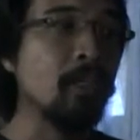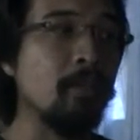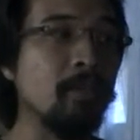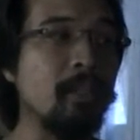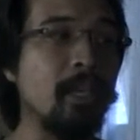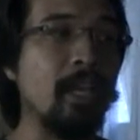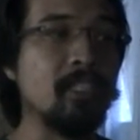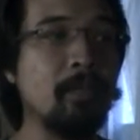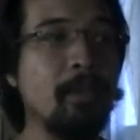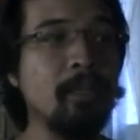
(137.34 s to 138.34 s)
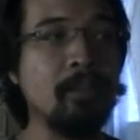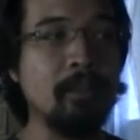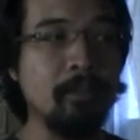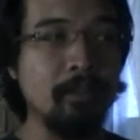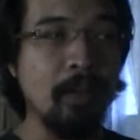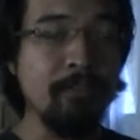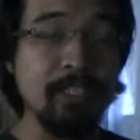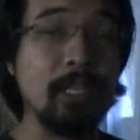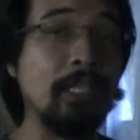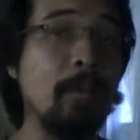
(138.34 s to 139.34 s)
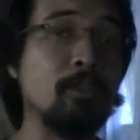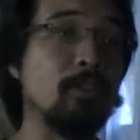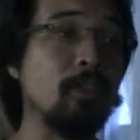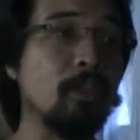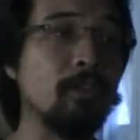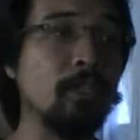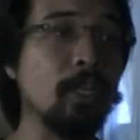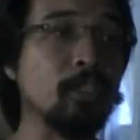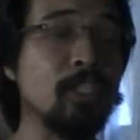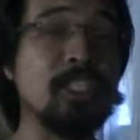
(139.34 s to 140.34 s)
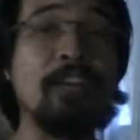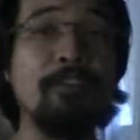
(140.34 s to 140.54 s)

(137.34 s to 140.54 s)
The estimated physical damage reduction is at